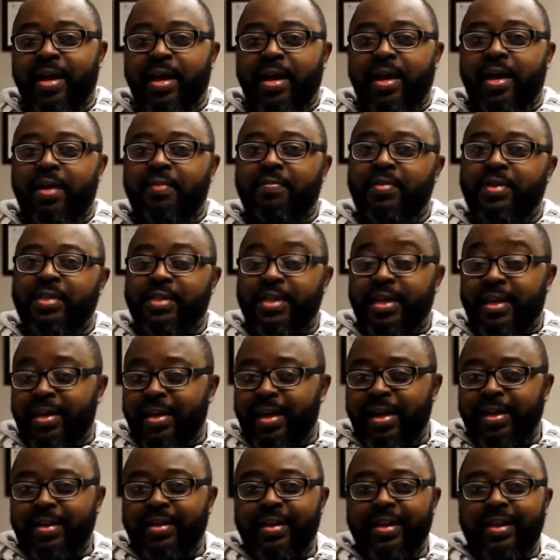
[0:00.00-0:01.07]
Having said
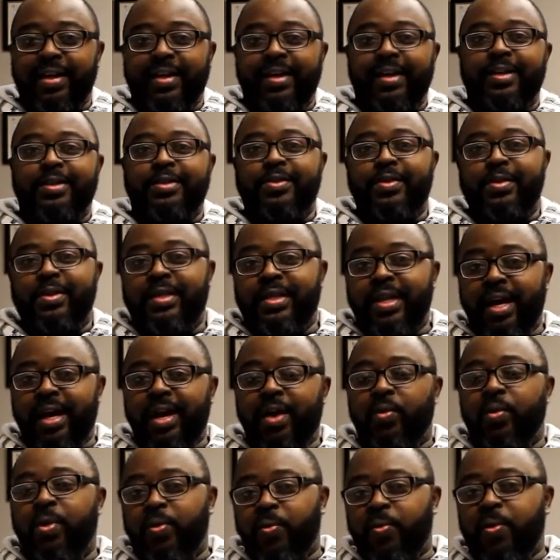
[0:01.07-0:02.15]
that, today
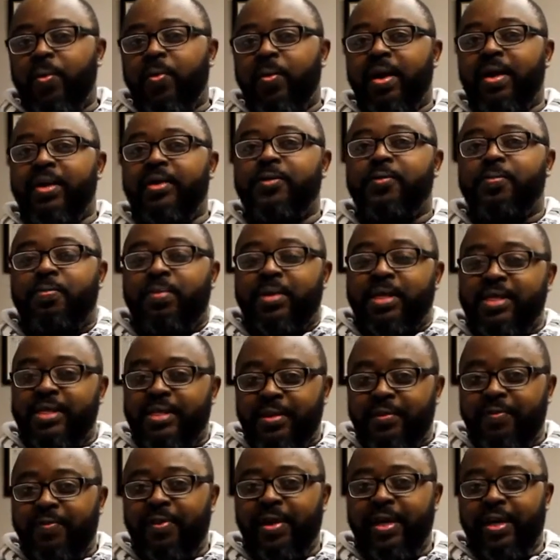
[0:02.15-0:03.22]
what we want to
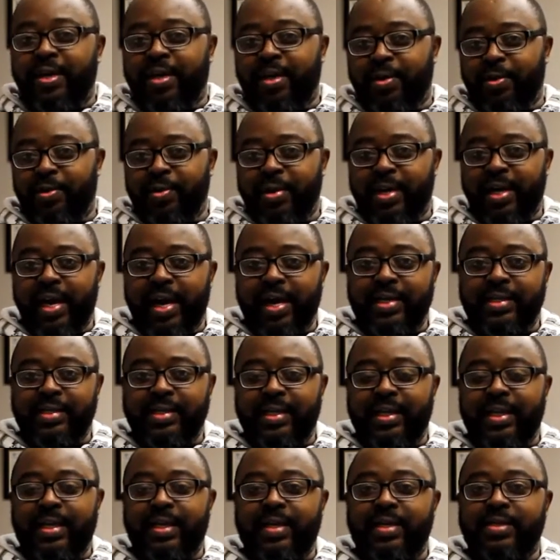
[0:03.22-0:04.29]
specifically look at
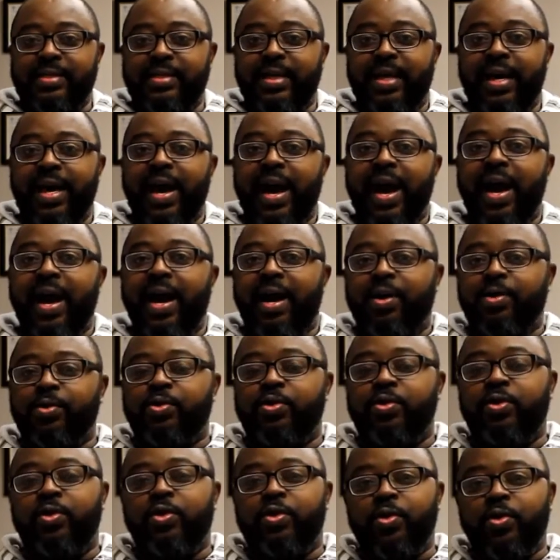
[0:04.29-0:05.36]
is how
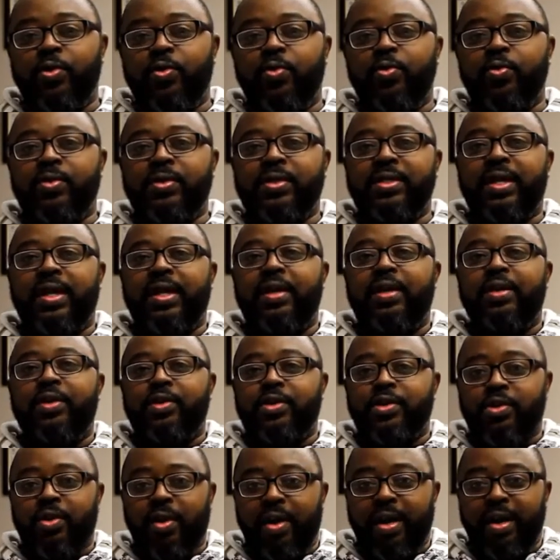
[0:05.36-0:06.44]
to use
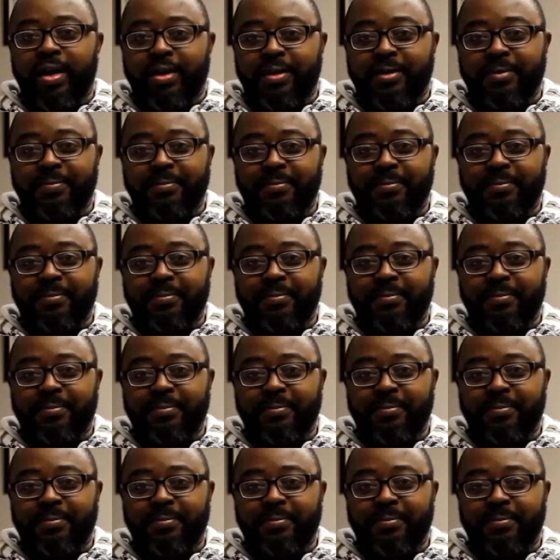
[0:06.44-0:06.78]
Shona.